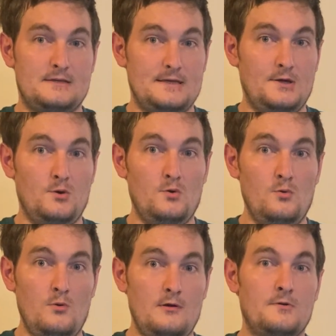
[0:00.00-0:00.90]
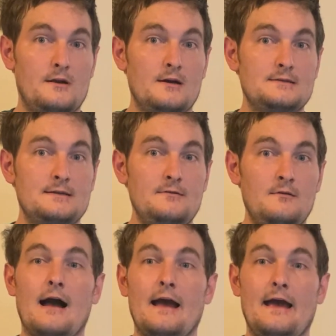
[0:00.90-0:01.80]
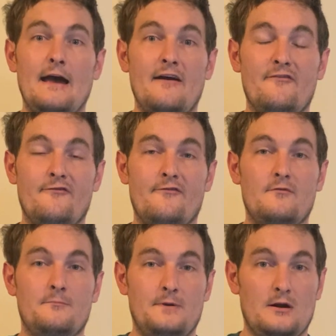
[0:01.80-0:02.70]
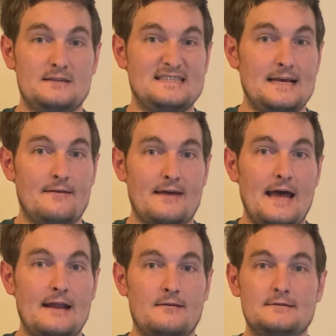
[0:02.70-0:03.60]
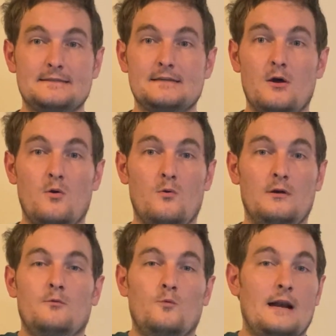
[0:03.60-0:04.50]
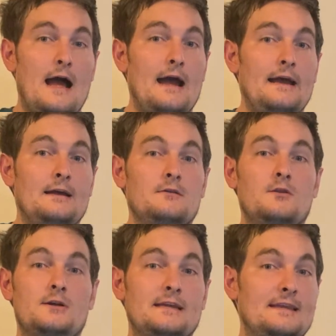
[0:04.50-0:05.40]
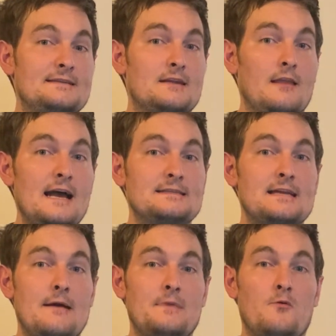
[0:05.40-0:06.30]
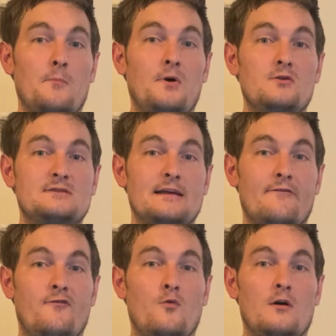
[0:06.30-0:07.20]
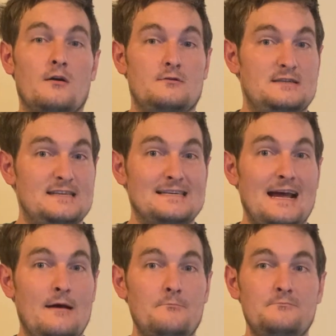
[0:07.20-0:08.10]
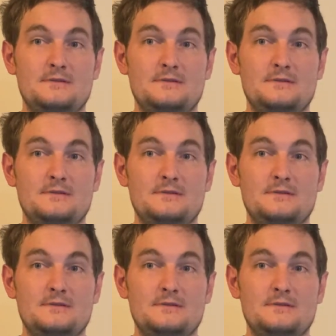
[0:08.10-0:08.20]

2 production. I have been on set of that, so when I looked at this the last time, they were posting for Shazam.